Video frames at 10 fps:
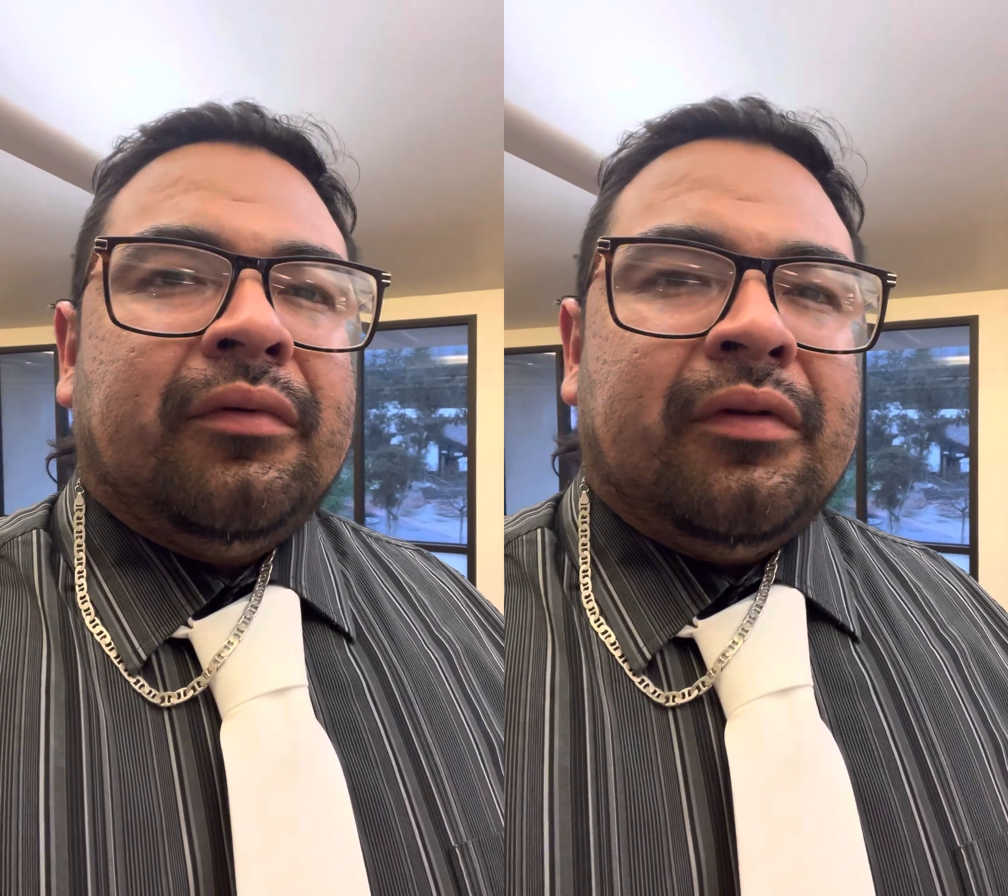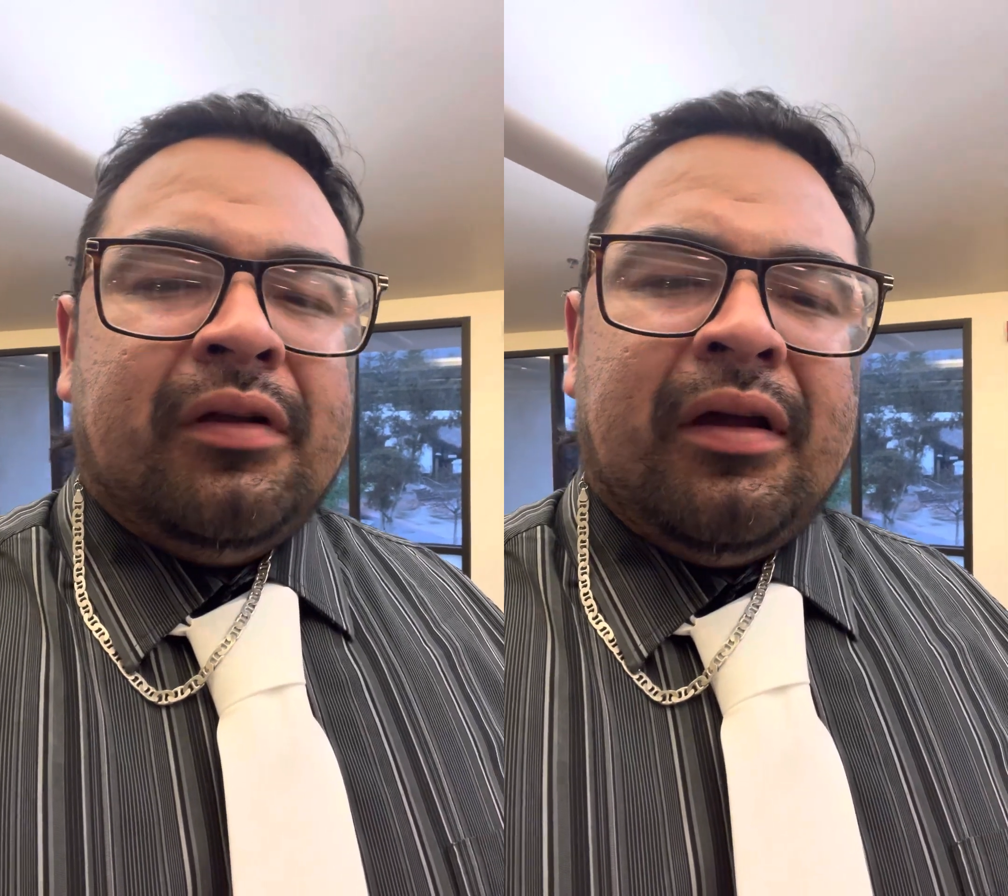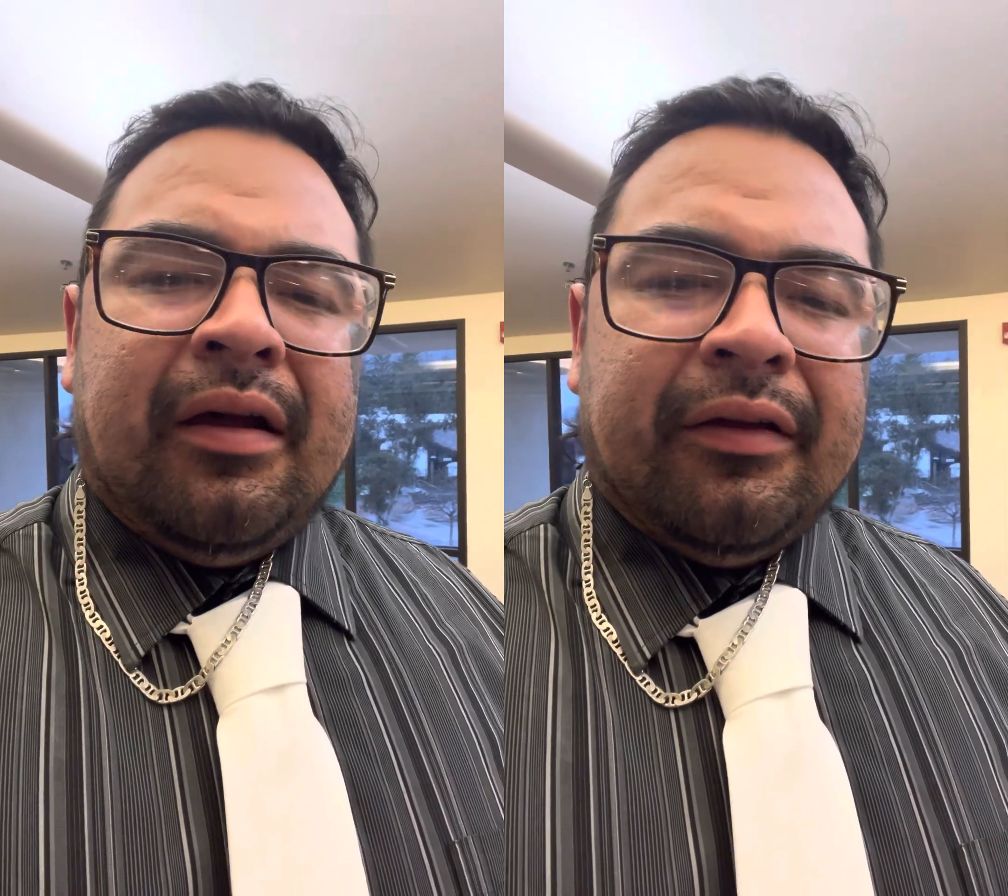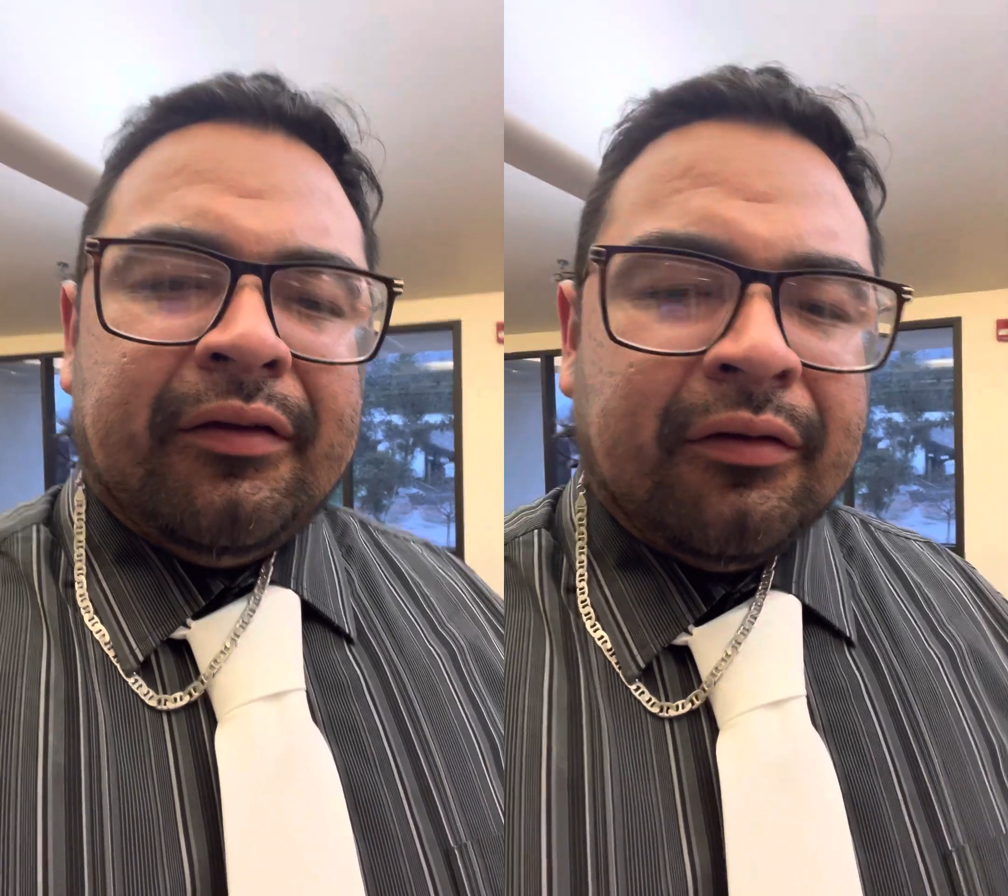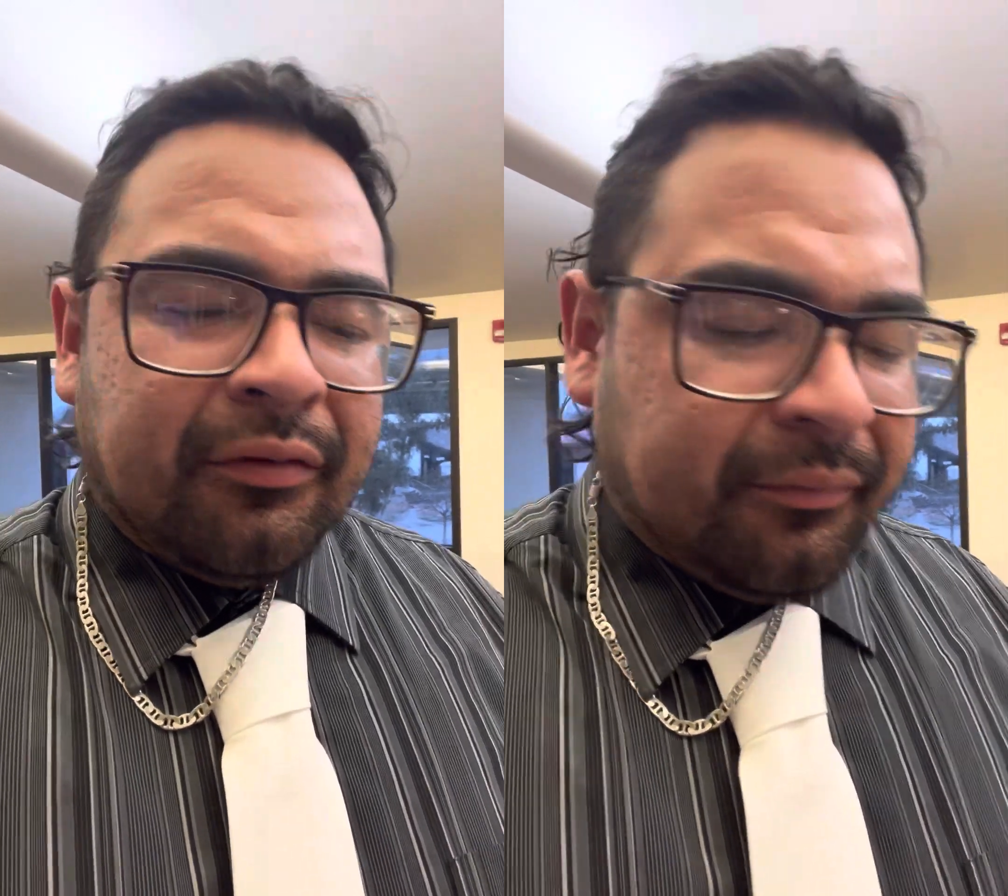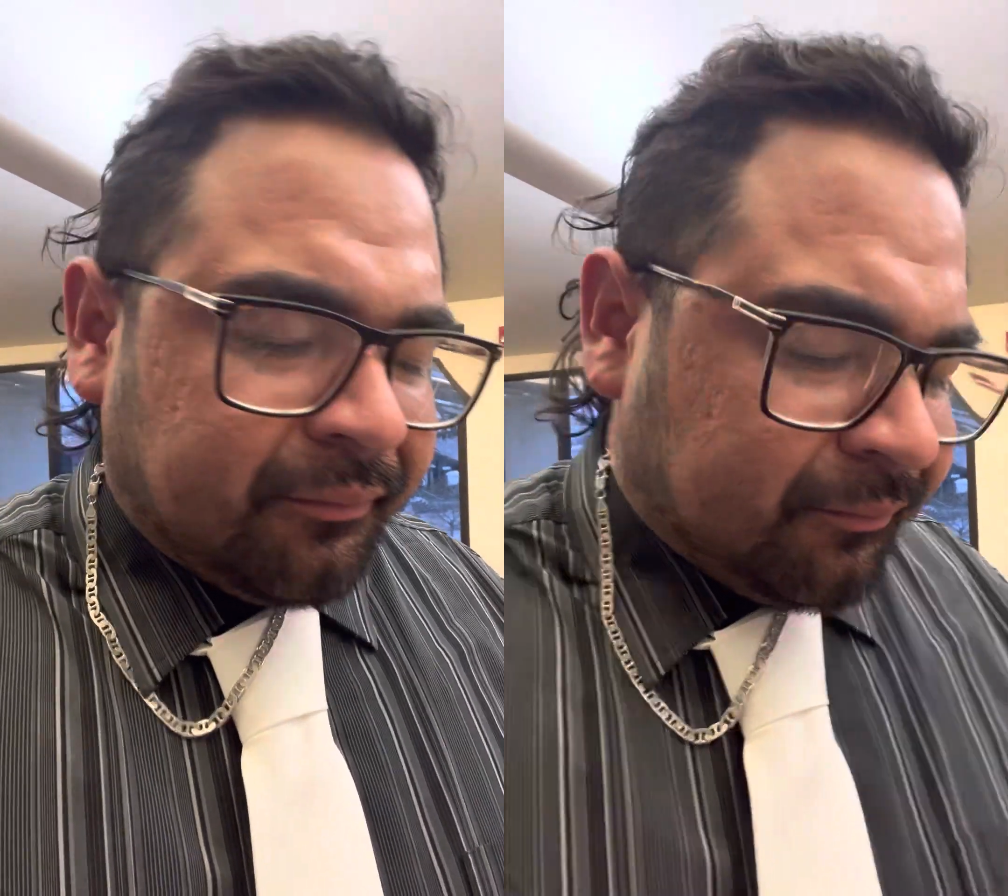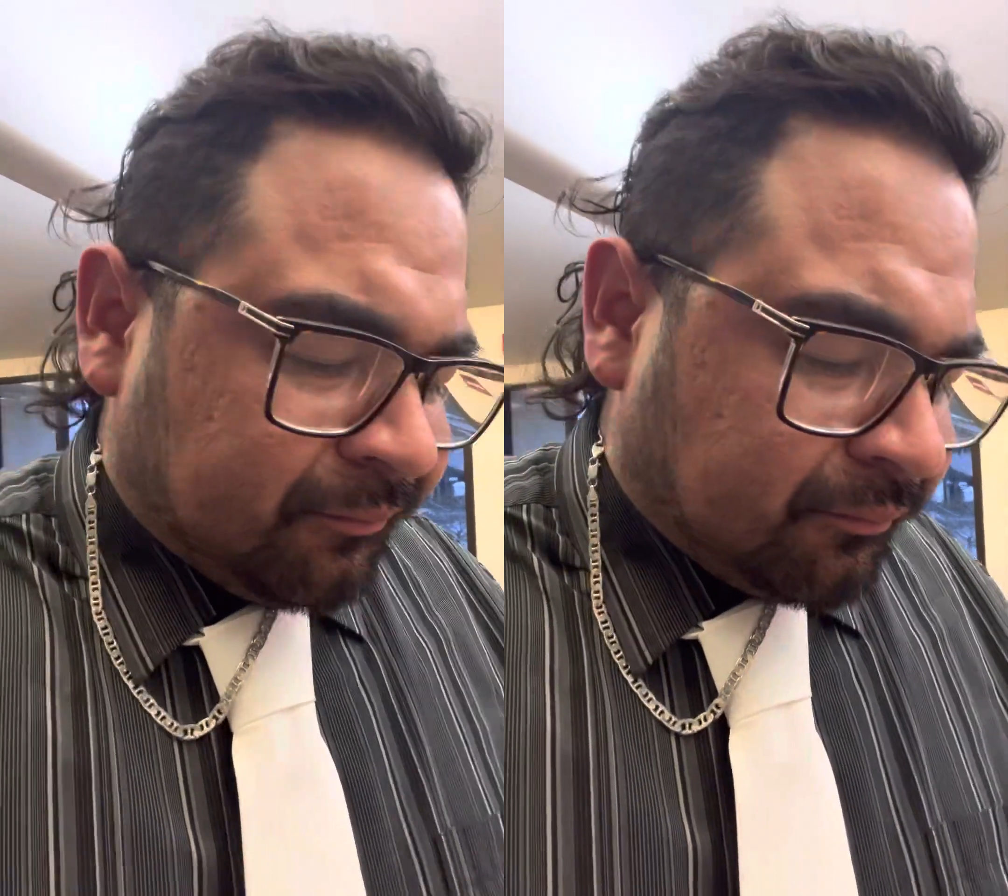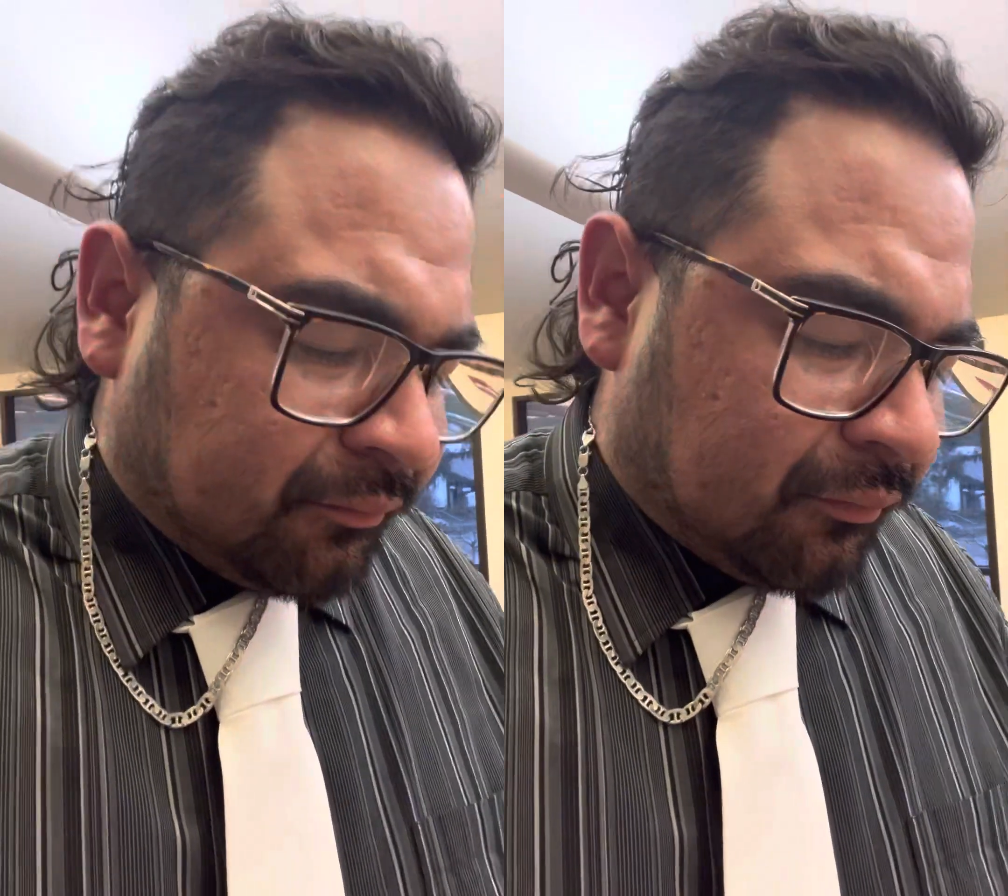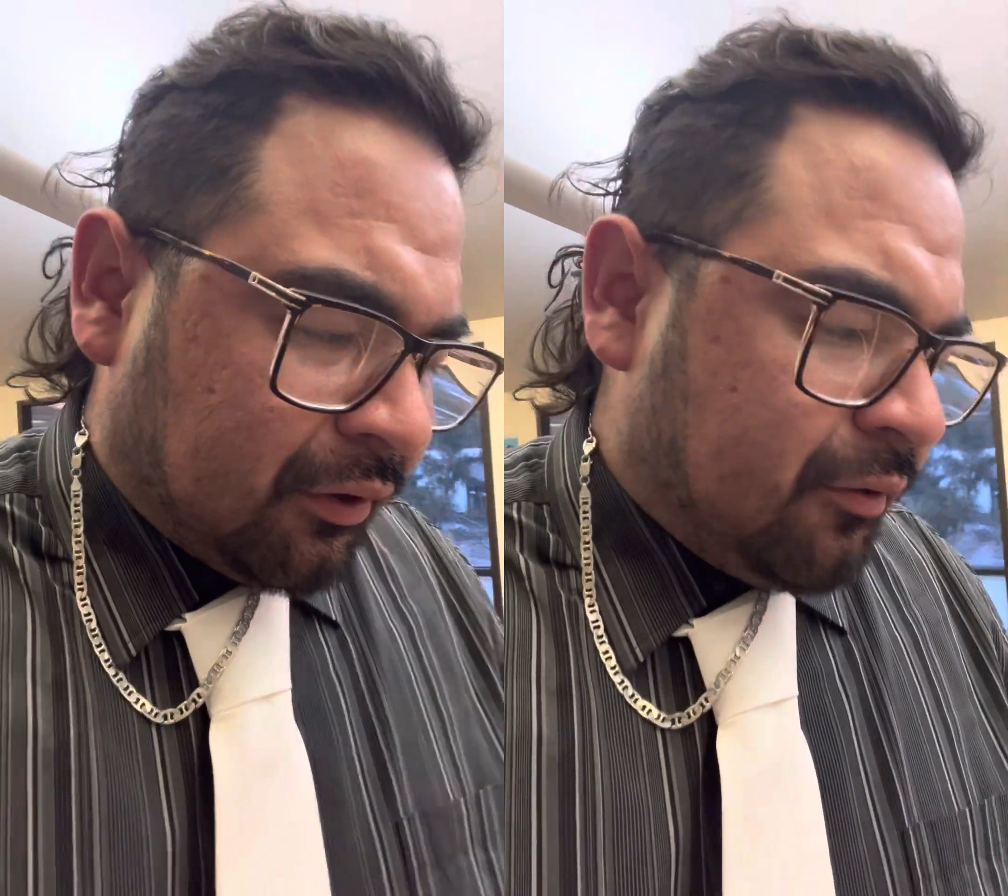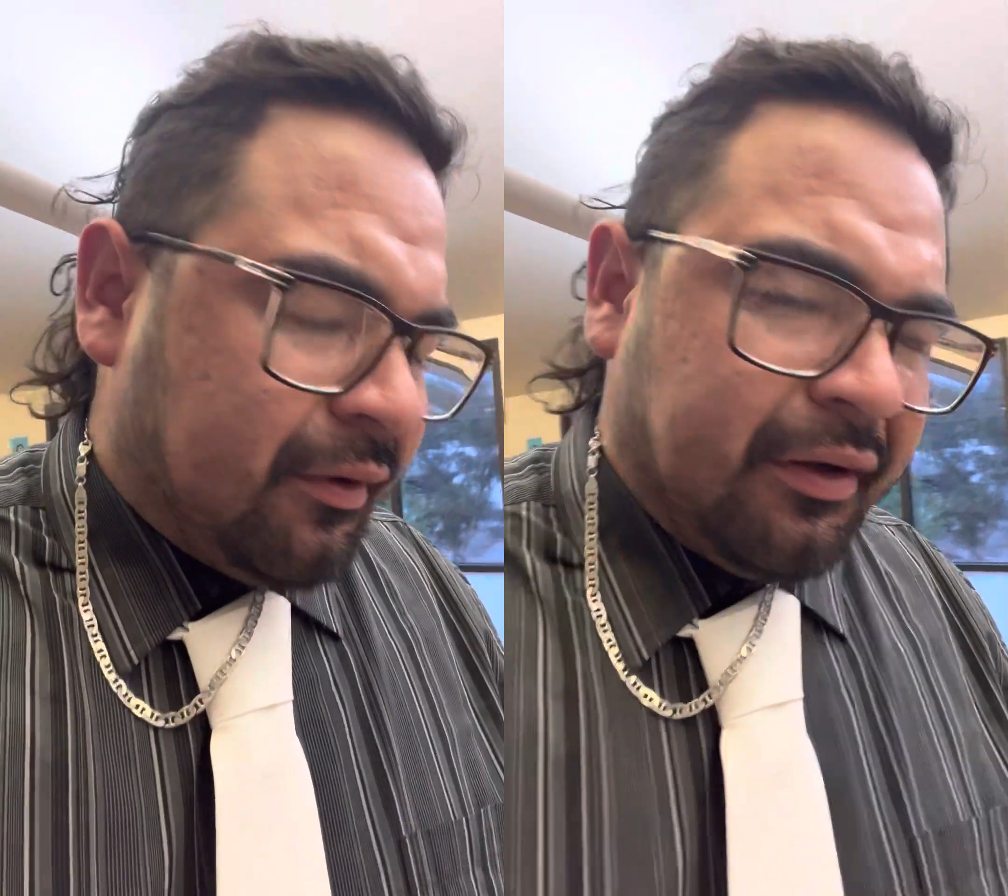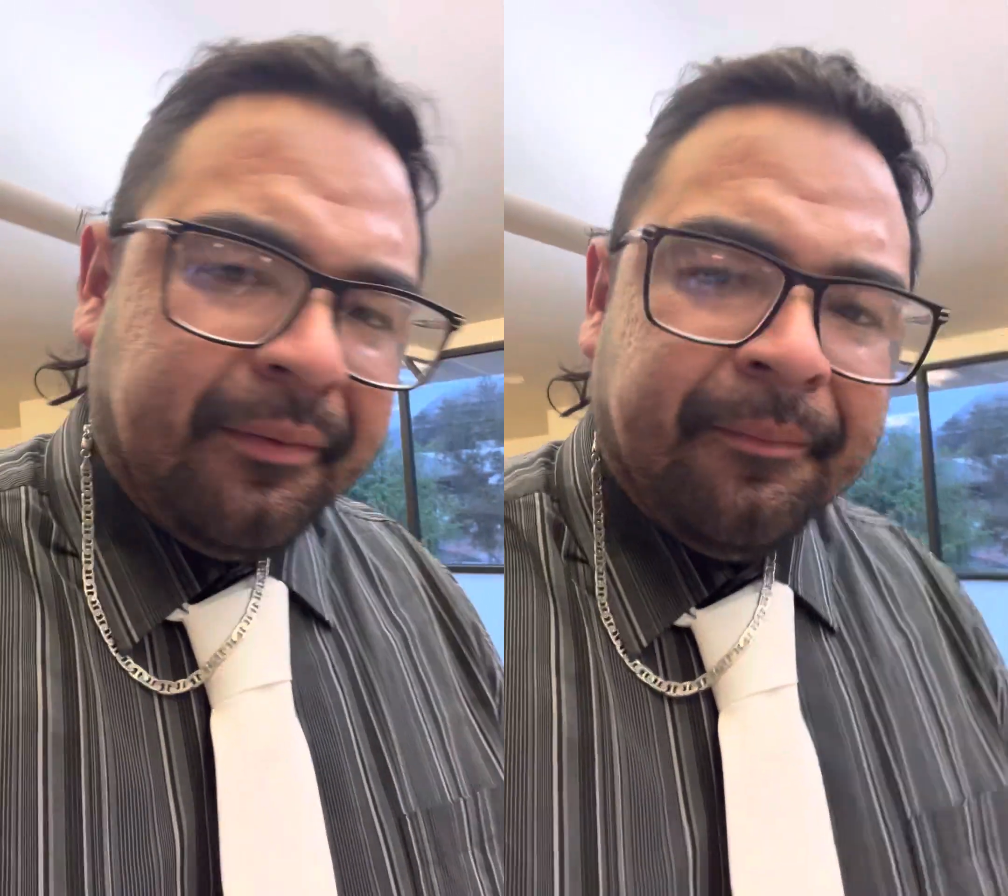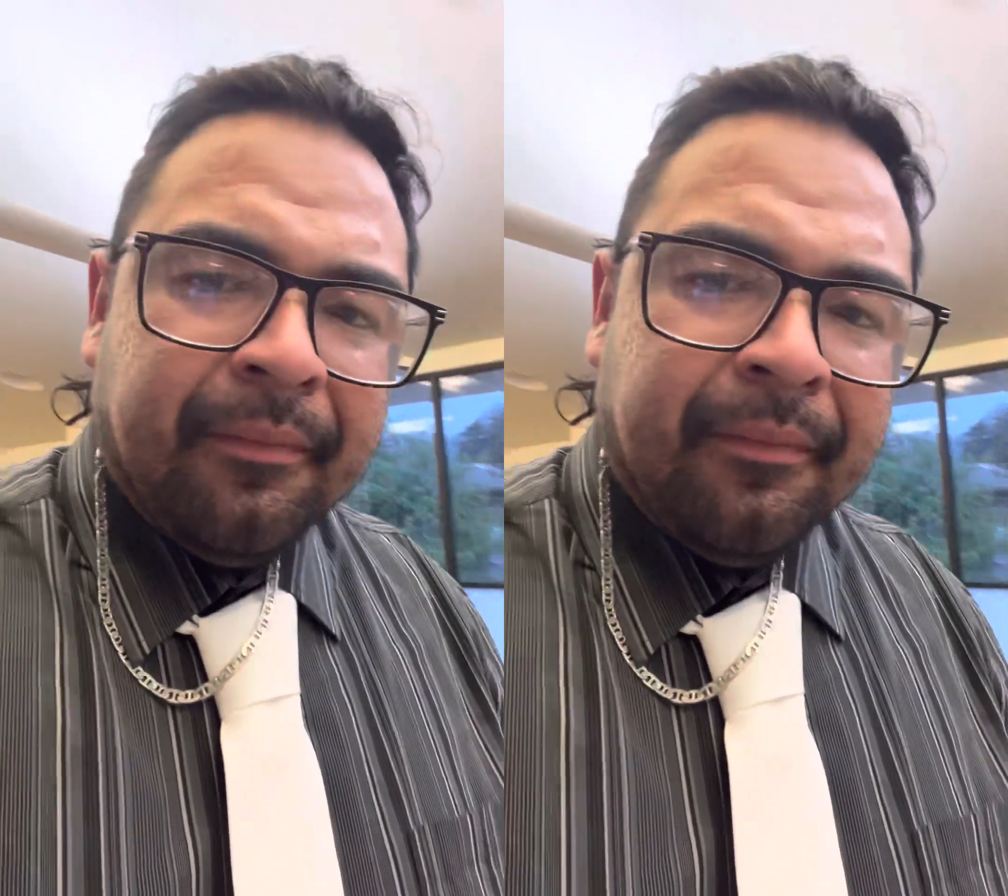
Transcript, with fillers: yeah, you know. But anyway,